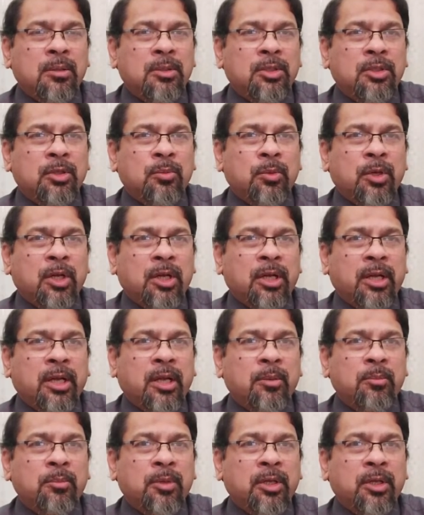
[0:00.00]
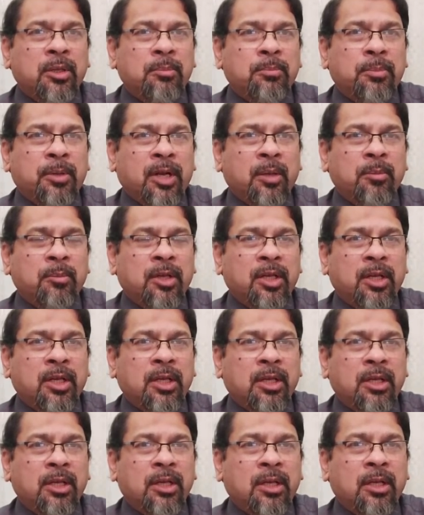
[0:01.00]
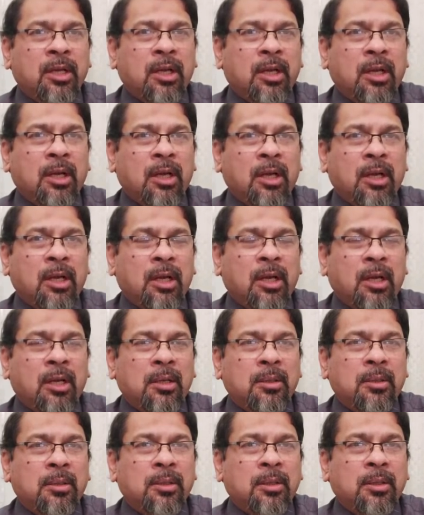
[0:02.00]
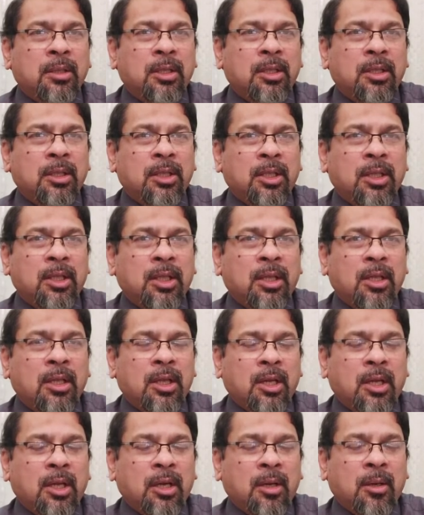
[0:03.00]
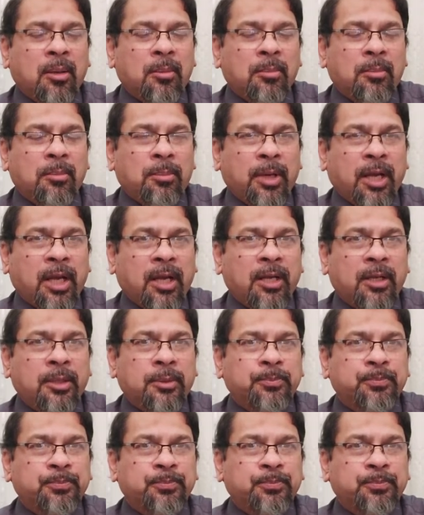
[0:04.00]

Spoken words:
tumor can be primary in the back.